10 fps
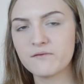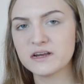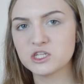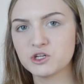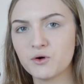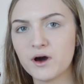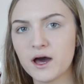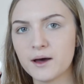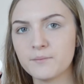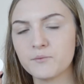Original
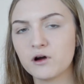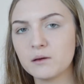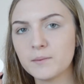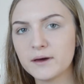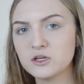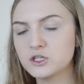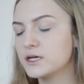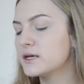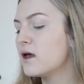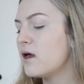Primer
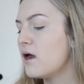Potion.